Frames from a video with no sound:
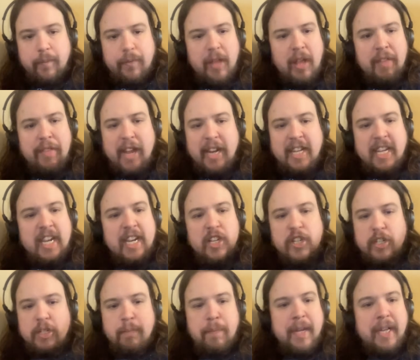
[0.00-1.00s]
that he
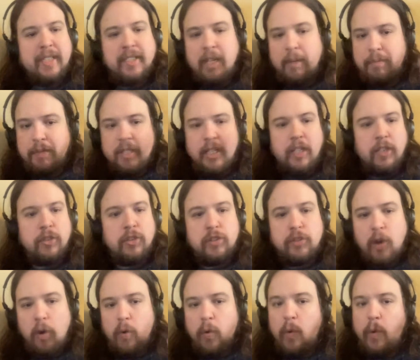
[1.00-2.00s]
just picks up things
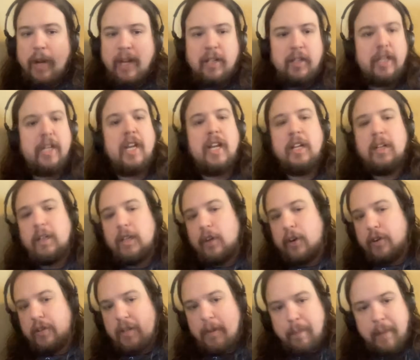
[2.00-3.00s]
so quickly. He
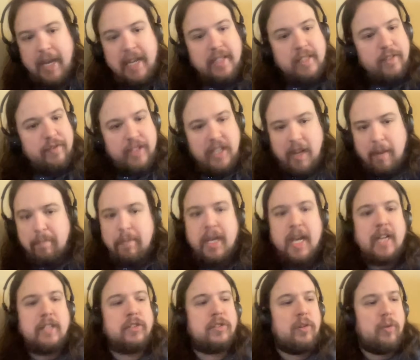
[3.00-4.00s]
learned the pace of the
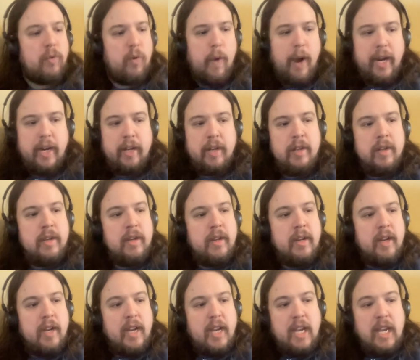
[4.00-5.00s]
NBA so quick.
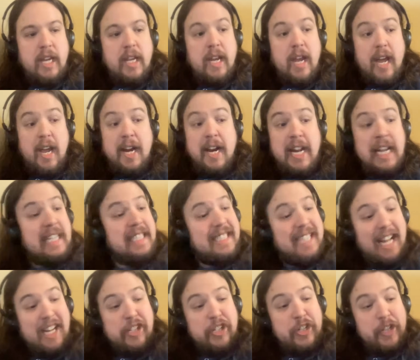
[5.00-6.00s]
He's
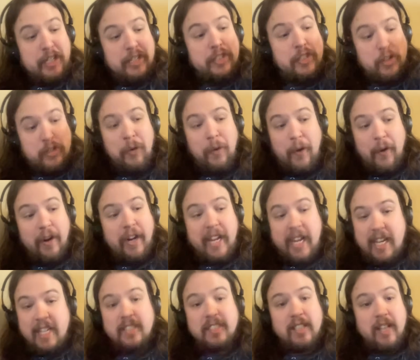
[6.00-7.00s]
not just a shooter.
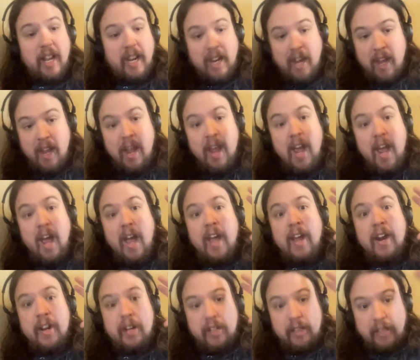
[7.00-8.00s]
He's like
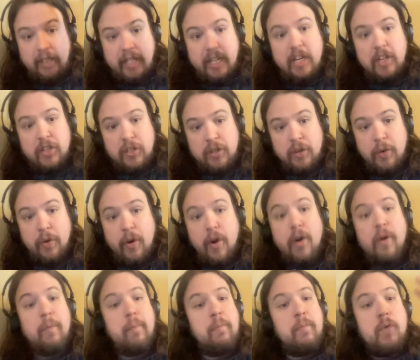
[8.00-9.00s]
an elite
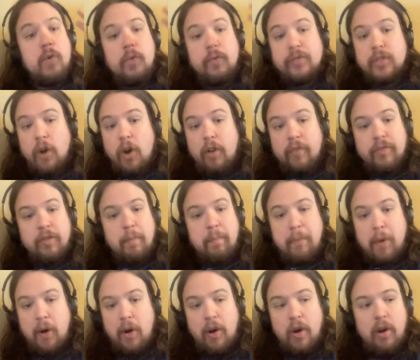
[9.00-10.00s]
shooter, moves off the
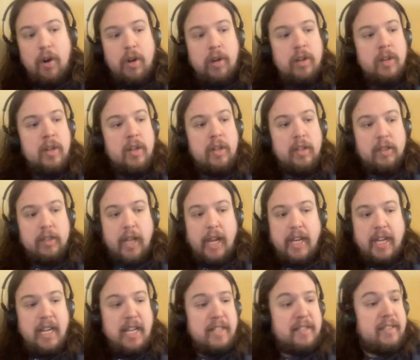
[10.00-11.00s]
ball
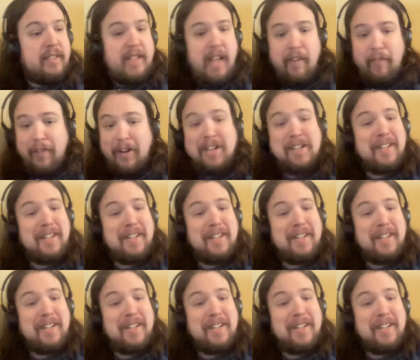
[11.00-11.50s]
like he's Stephen